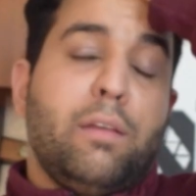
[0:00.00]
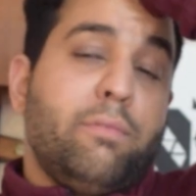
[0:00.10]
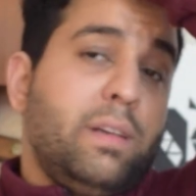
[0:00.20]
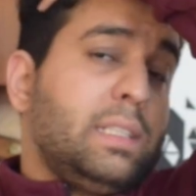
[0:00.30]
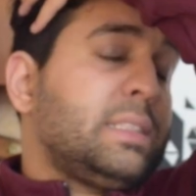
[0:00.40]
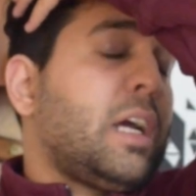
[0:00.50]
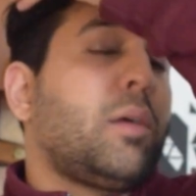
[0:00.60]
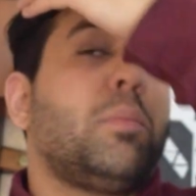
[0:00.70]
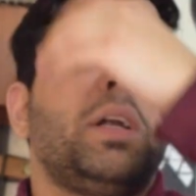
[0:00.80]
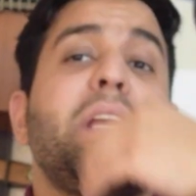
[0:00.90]
invest
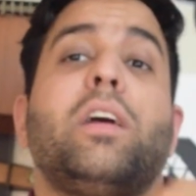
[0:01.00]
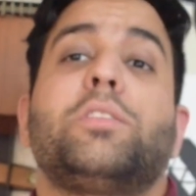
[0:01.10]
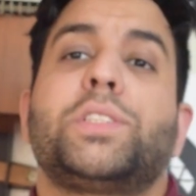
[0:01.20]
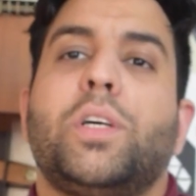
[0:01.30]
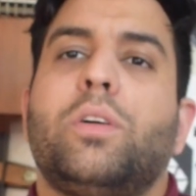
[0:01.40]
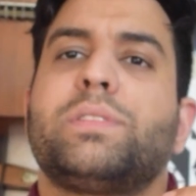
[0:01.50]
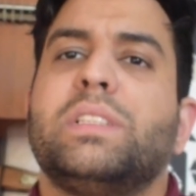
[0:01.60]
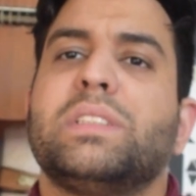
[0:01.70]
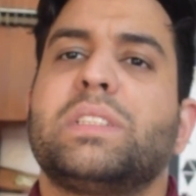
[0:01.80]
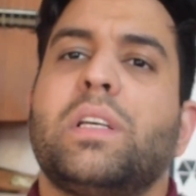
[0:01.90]
our money ourselves
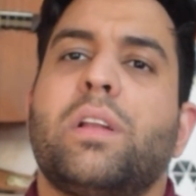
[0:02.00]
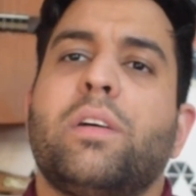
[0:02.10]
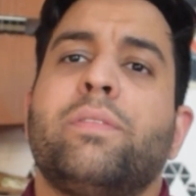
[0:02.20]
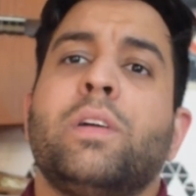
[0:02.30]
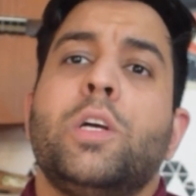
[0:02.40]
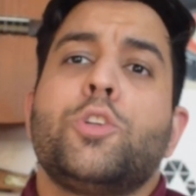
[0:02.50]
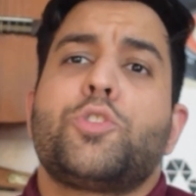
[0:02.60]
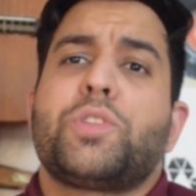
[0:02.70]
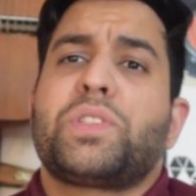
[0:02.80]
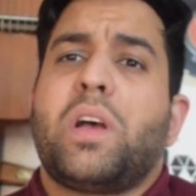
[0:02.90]
instead of
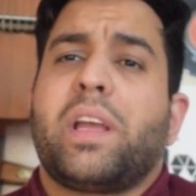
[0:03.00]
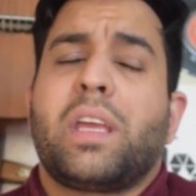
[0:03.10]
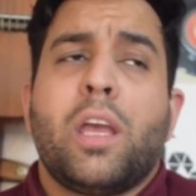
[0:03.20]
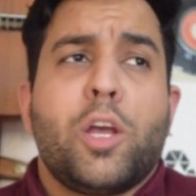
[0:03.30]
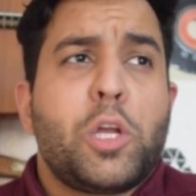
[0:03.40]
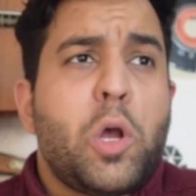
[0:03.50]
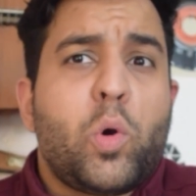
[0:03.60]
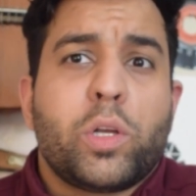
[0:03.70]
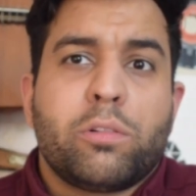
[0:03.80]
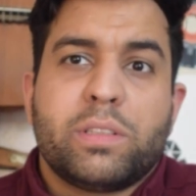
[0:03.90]
just like
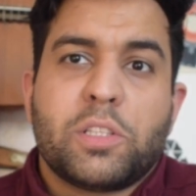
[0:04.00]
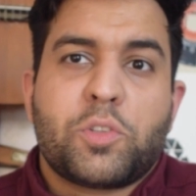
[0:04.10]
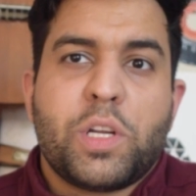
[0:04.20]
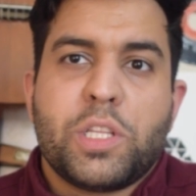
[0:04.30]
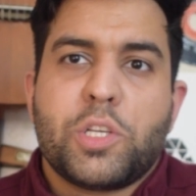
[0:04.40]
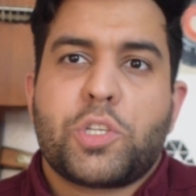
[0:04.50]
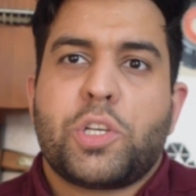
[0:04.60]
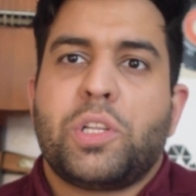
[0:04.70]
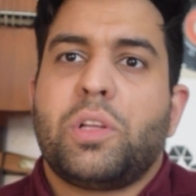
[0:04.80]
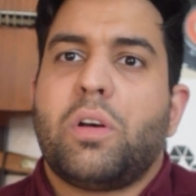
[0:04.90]
going with the
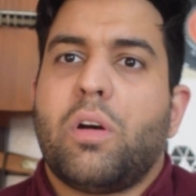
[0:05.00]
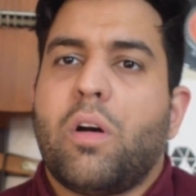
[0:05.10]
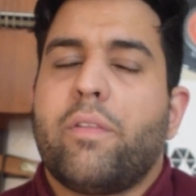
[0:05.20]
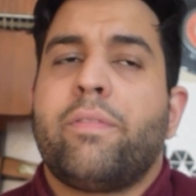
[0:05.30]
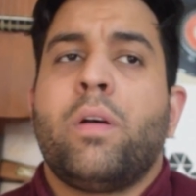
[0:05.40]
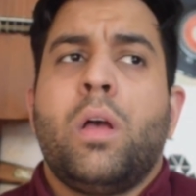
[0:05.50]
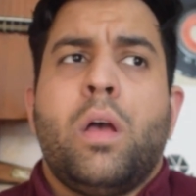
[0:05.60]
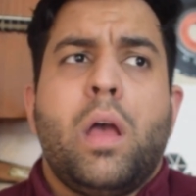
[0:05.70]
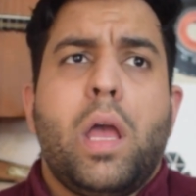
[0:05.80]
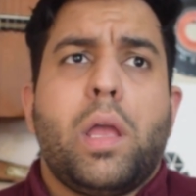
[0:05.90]
tradition of,
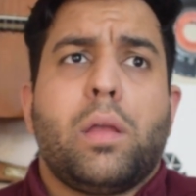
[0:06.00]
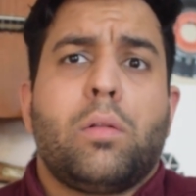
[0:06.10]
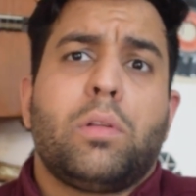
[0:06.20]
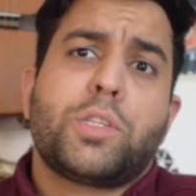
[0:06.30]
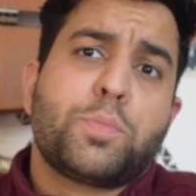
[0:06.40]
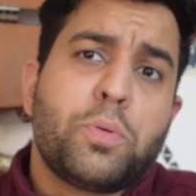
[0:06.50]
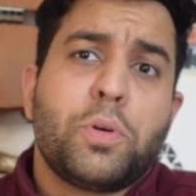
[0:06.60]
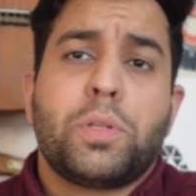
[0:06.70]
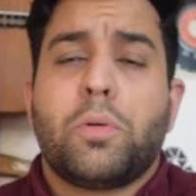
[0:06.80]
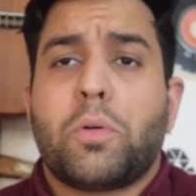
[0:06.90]
hey, let's
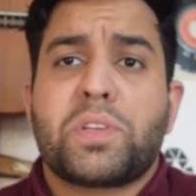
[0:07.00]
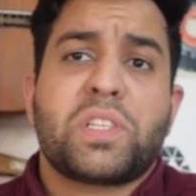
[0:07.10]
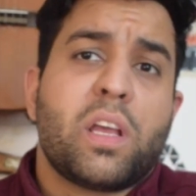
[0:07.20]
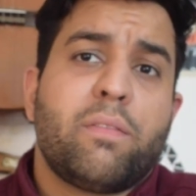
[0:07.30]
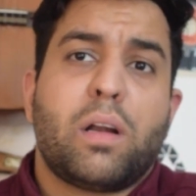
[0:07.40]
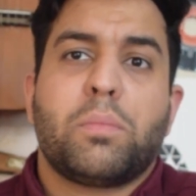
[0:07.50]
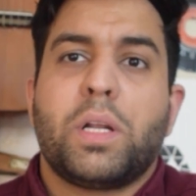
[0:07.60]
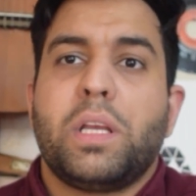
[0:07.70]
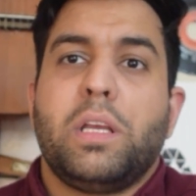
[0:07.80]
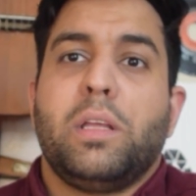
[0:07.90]
put or save our
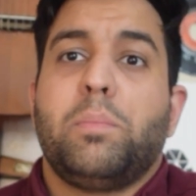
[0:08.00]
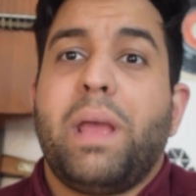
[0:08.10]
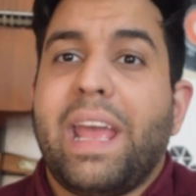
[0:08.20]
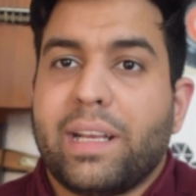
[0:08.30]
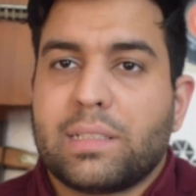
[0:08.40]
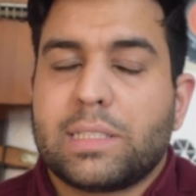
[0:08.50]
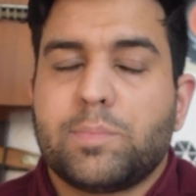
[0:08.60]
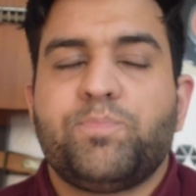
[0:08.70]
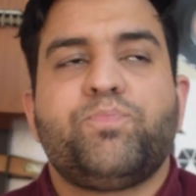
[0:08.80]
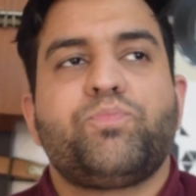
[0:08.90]
money in
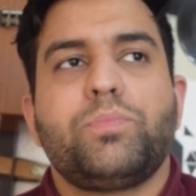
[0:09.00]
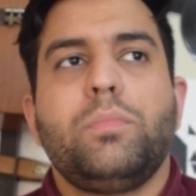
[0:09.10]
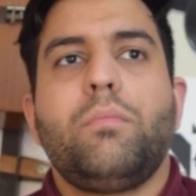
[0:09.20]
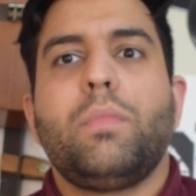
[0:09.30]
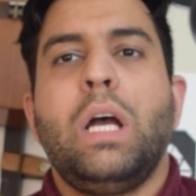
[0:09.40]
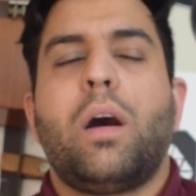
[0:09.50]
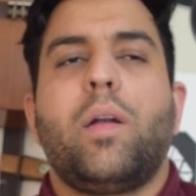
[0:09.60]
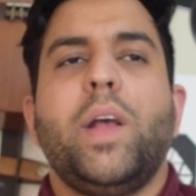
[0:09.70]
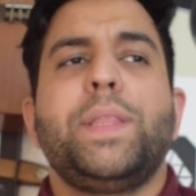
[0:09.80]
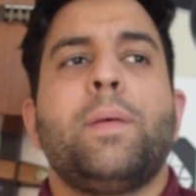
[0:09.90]
banks.
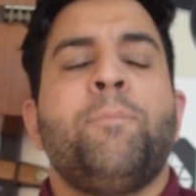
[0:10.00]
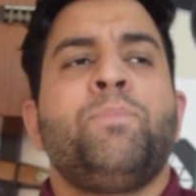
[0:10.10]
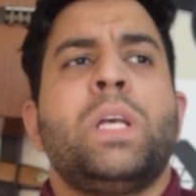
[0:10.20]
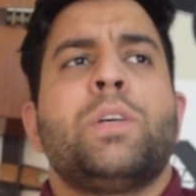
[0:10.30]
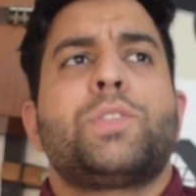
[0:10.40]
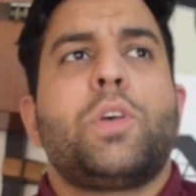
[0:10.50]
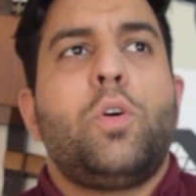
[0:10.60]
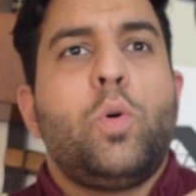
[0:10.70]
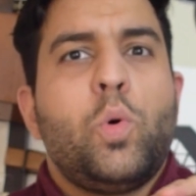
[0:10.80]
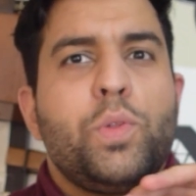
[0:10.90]
All right.
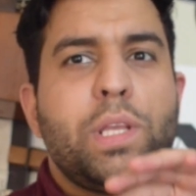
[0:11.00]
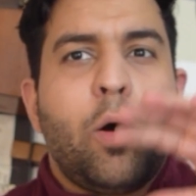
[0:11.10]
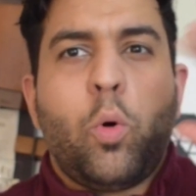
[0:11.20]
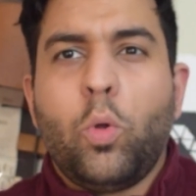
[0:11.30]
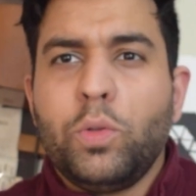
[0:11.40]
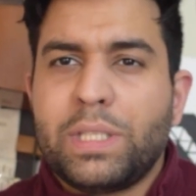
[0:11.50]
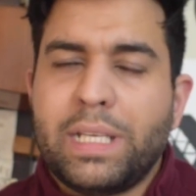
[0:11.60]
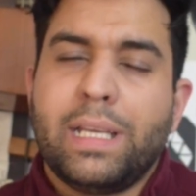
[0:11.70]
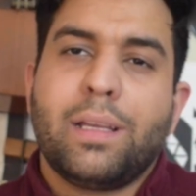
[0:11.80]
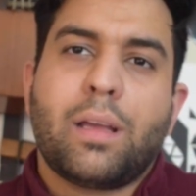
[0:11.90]
So the whole
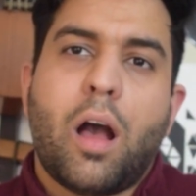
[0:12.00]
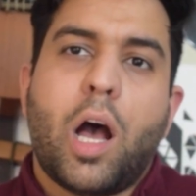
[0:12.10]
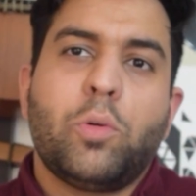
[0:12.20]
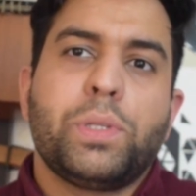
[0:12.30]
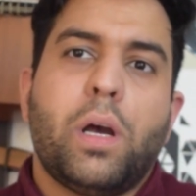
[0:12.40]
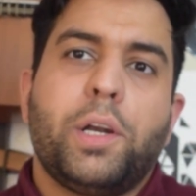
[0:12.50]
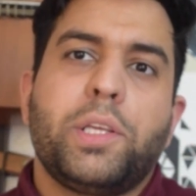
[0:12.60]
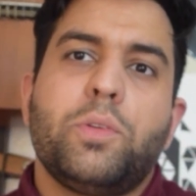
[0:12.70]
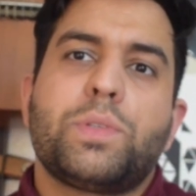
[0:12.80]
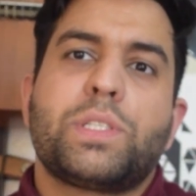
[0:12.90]
thing, I would
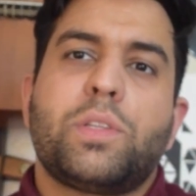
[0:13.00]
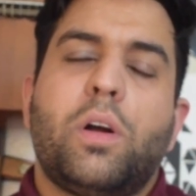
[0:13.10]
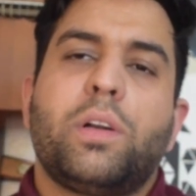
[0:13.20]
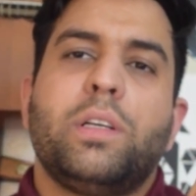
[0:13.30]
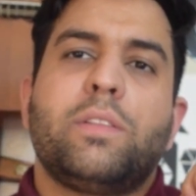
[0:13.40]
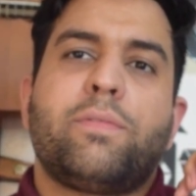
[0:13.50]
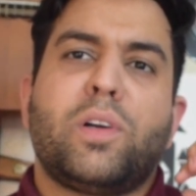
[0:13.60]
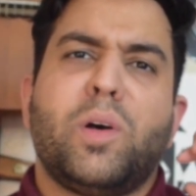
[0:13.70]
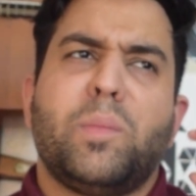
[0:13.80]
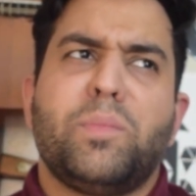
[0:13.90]
argue, started
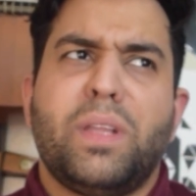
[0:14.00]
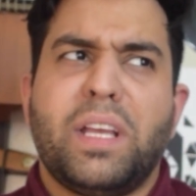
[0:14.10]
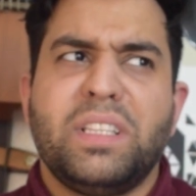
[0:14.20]
from